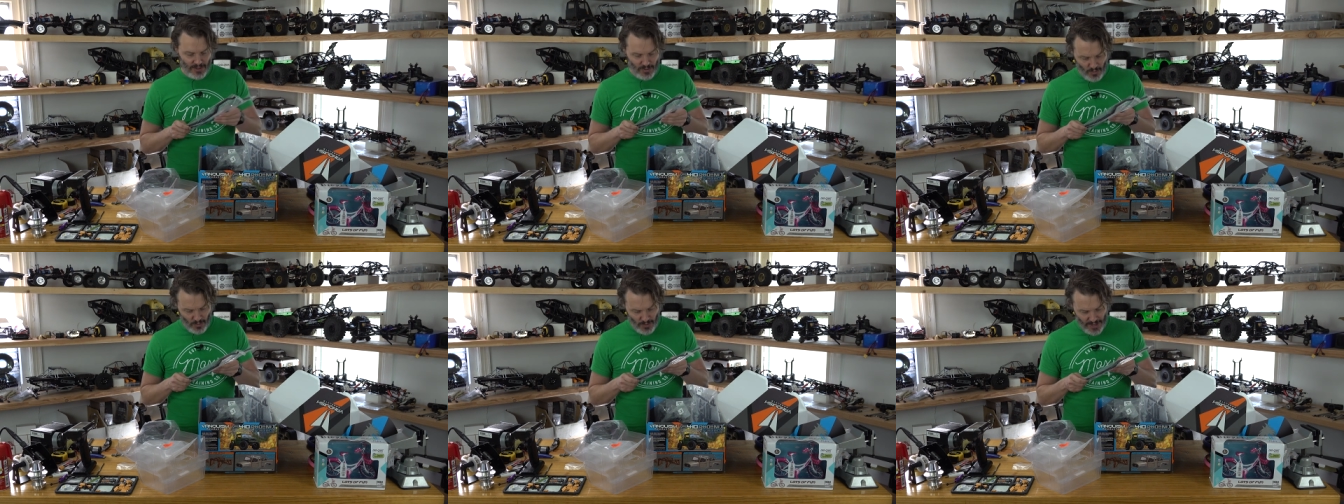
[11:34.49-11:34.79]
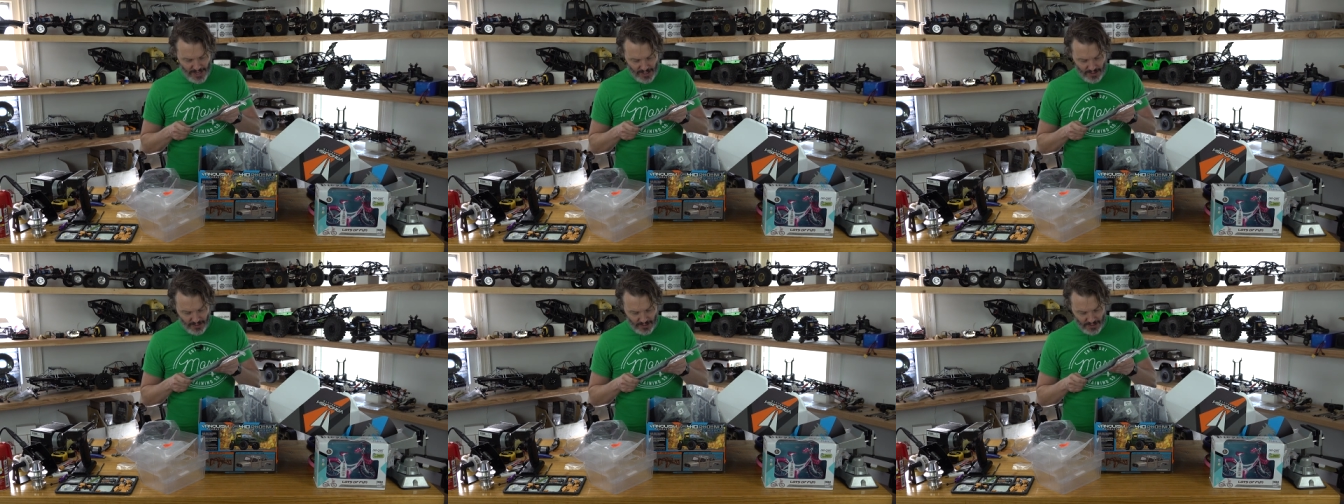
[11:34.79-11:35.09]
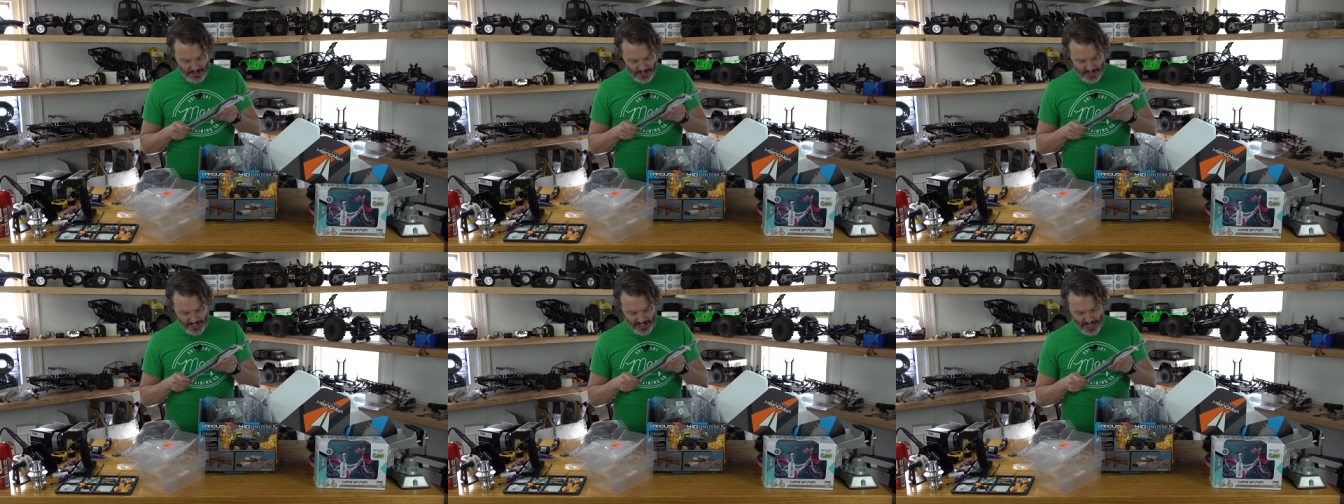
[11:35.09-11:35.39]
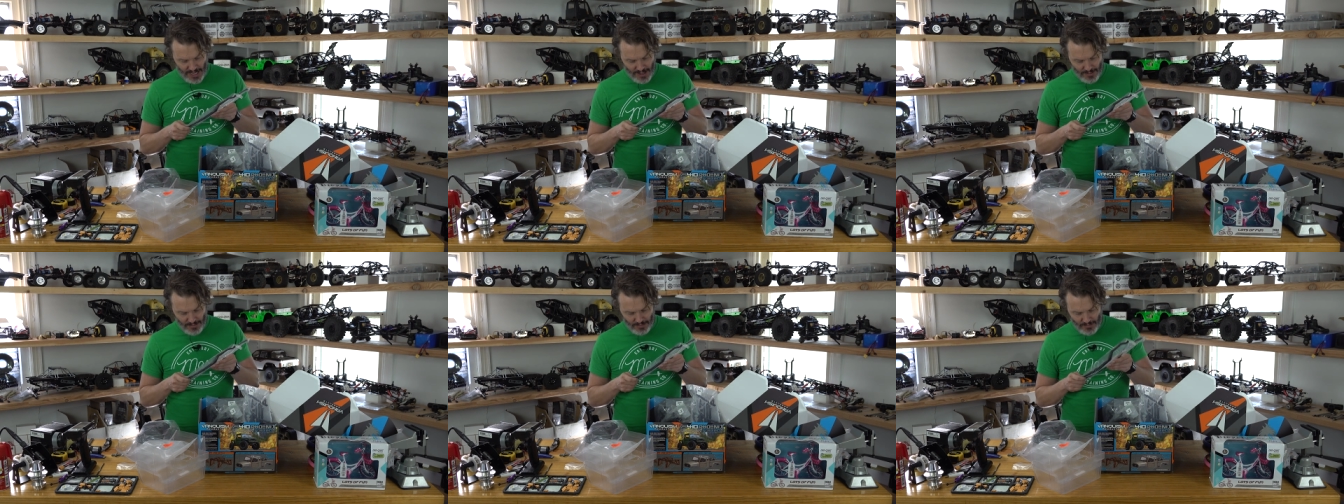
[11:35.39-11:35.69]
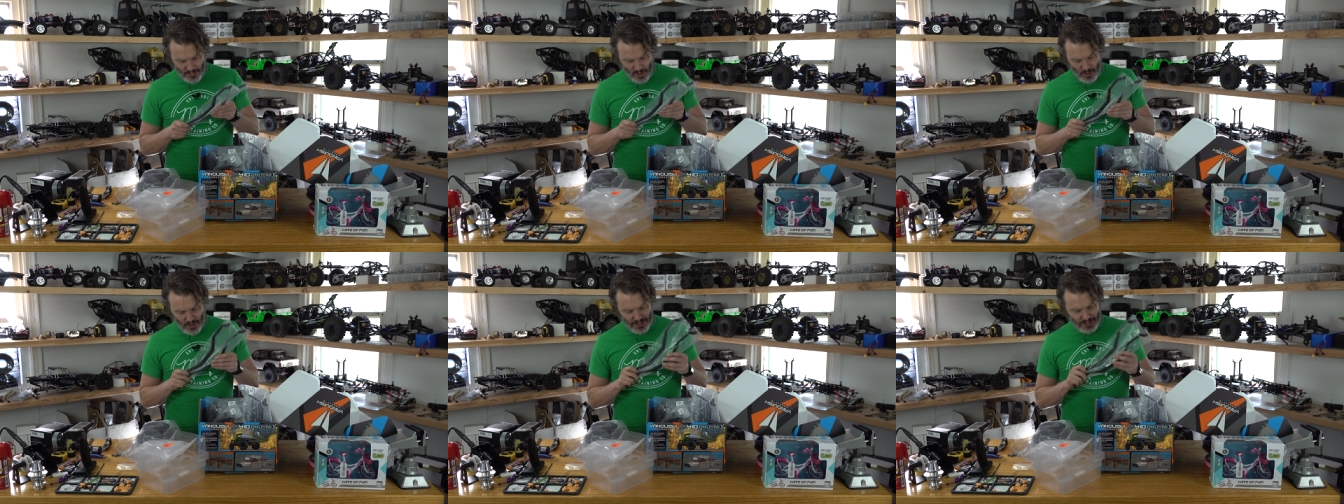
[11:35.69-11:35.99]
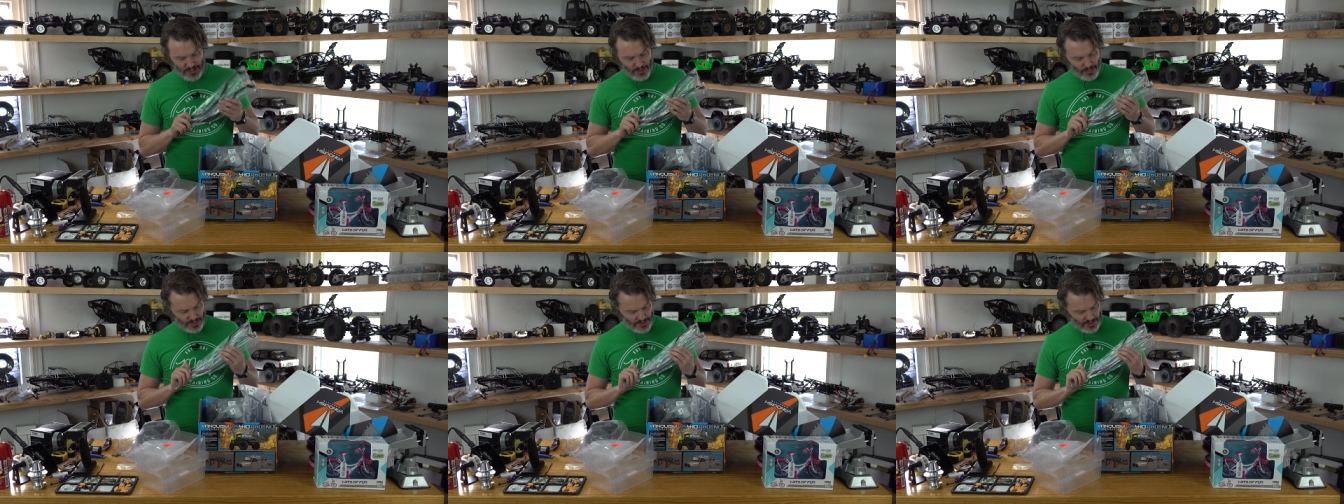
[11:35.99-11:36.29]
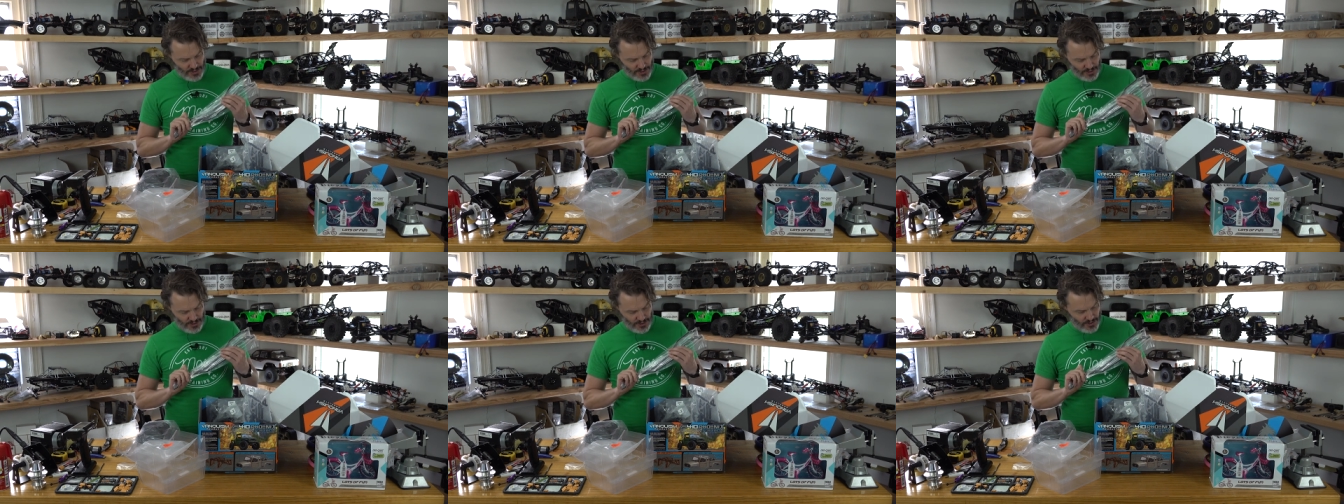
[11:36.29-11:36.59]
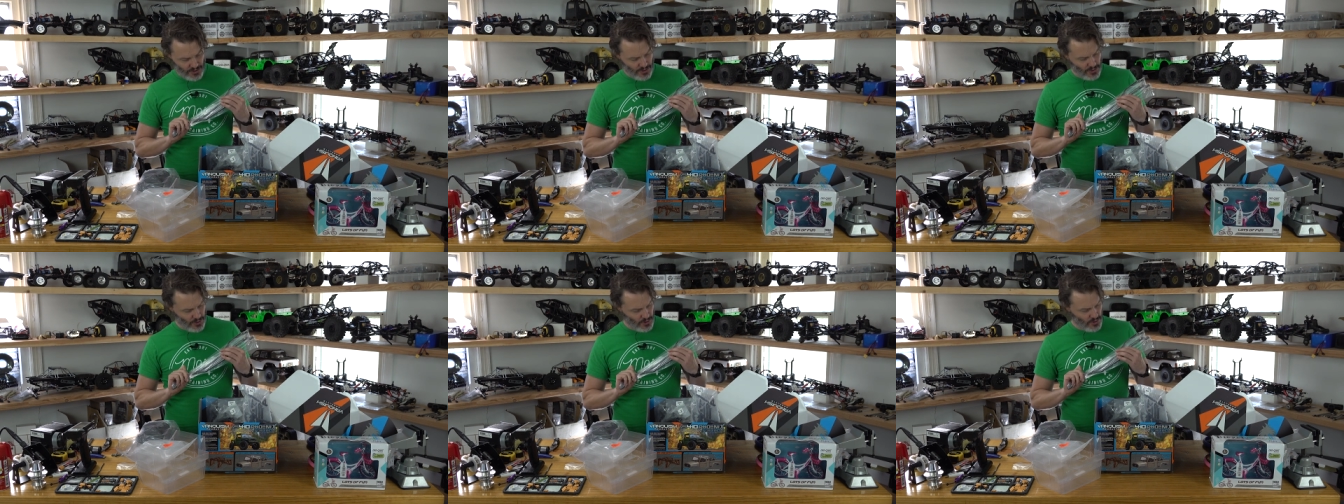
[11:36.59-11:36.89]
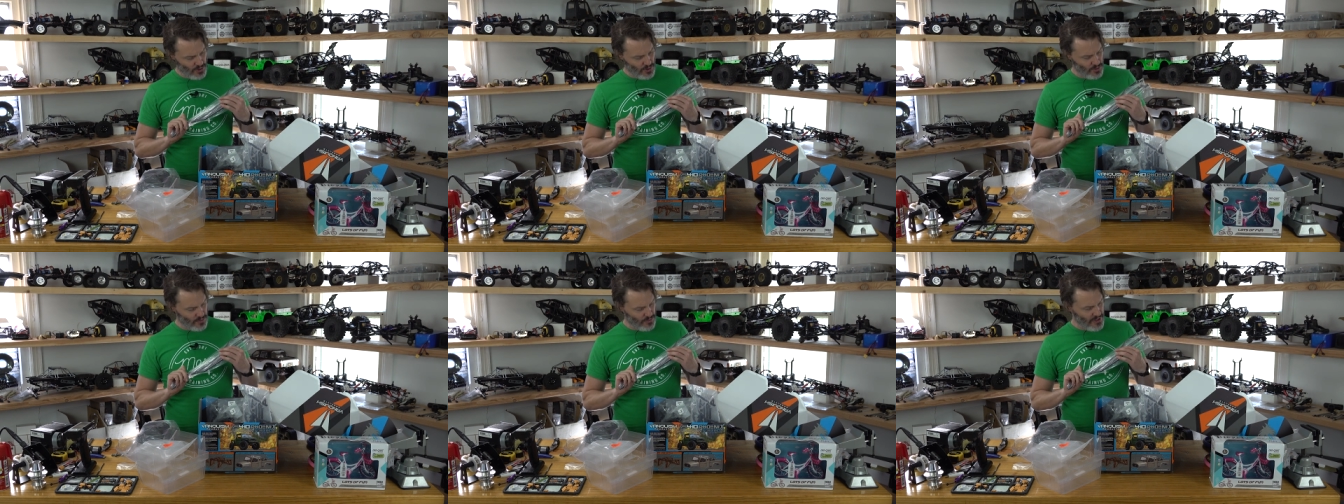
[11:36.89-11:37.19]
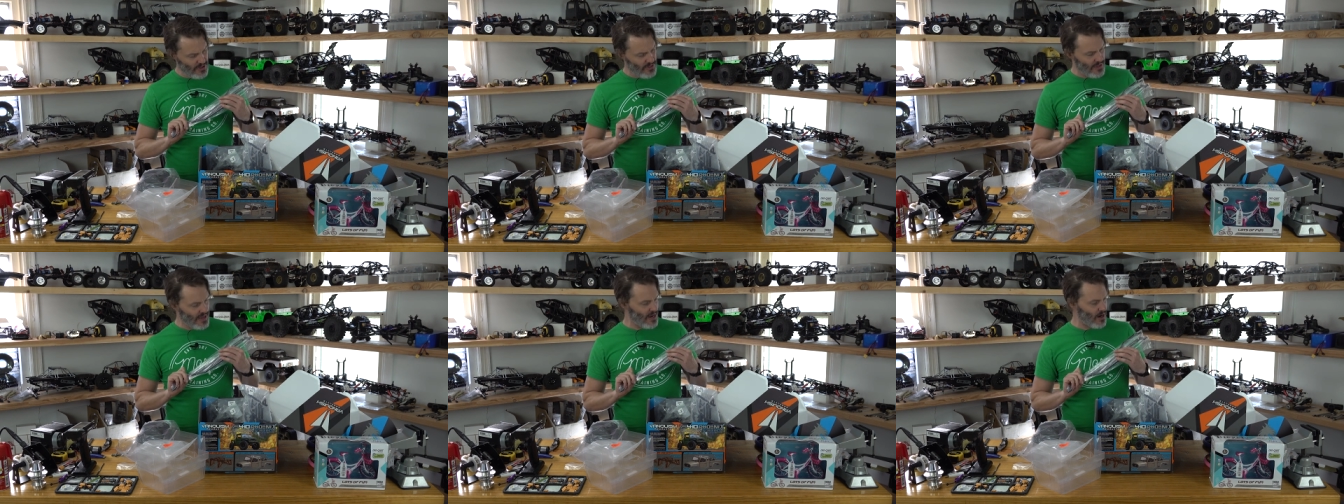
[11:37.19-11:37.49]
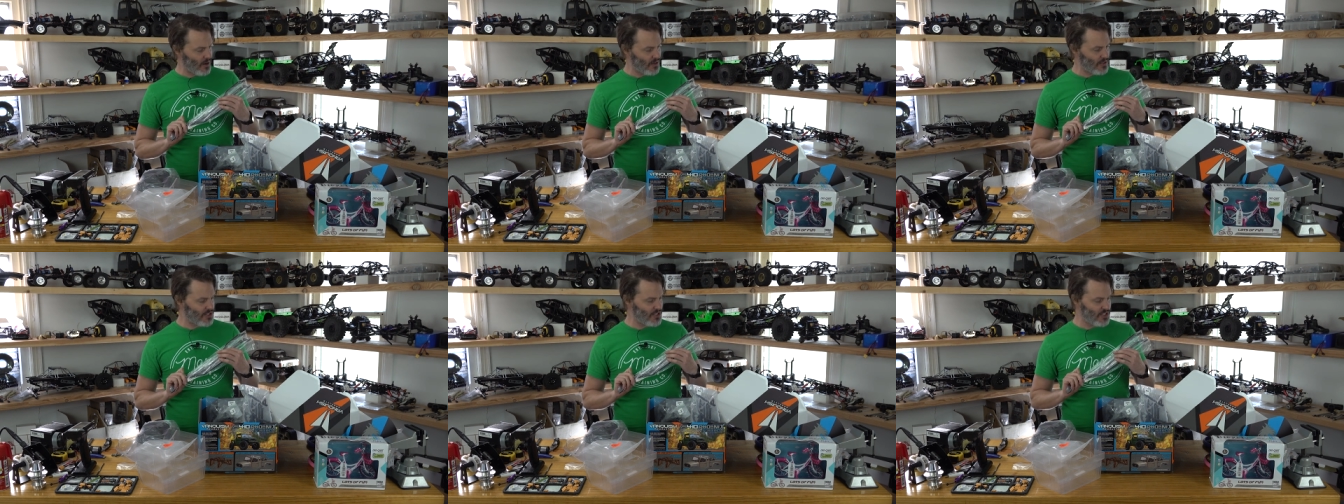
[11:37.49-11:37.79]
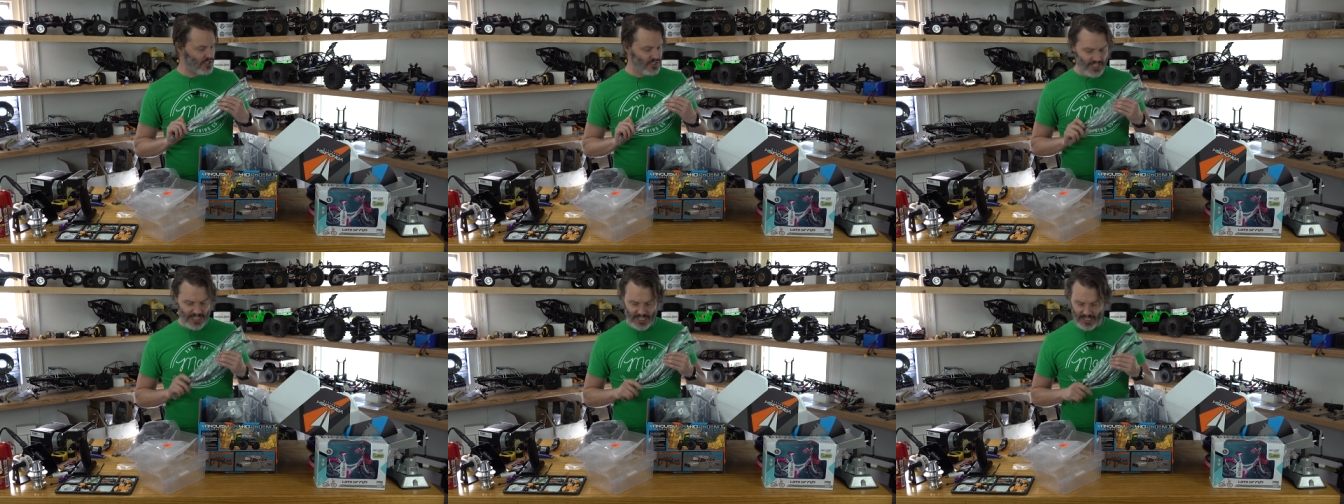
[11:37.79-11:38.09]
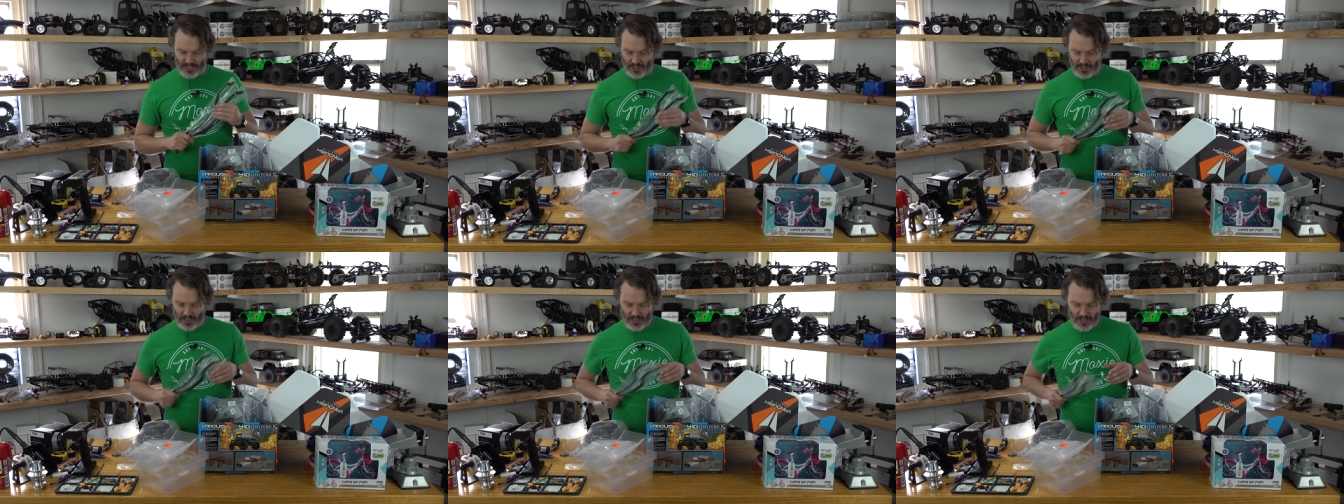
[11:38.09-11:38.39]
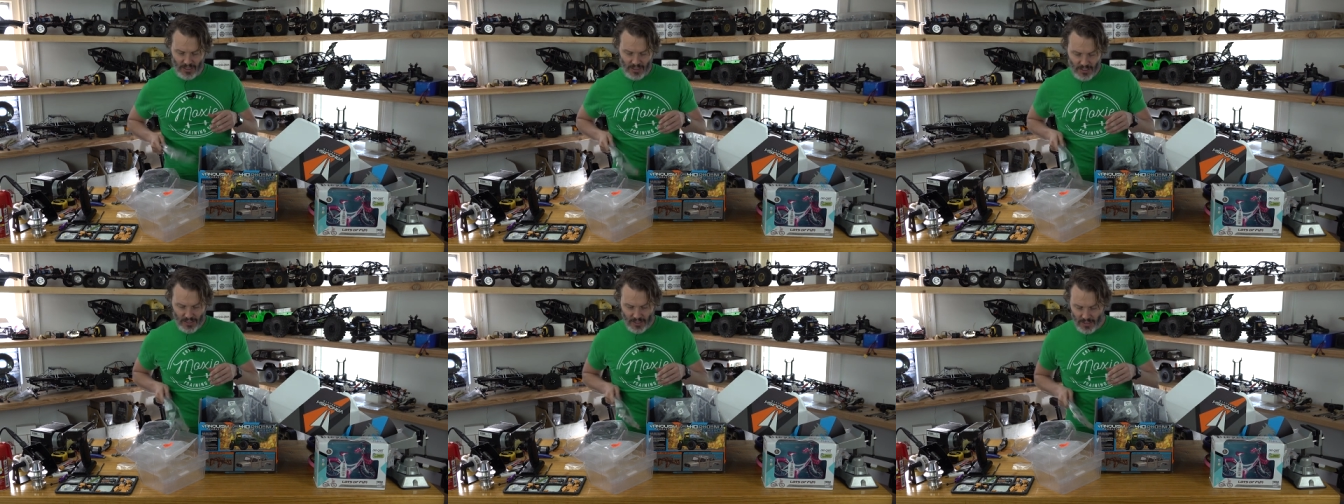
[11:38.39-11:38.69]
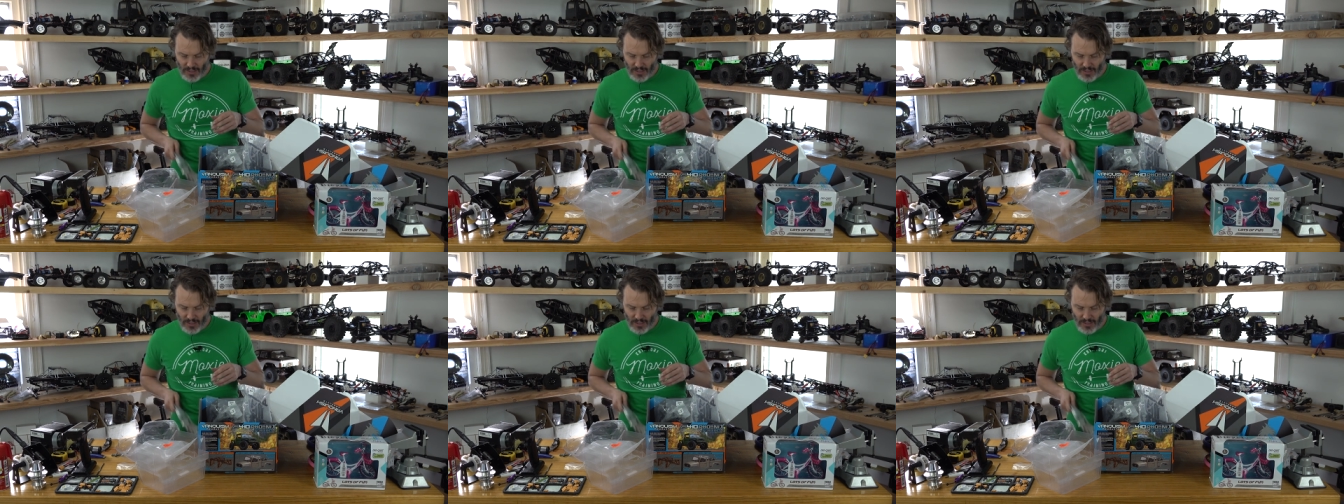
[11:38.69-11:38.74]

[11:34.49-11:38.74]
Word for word: rails, and I'm going to assume that they are steel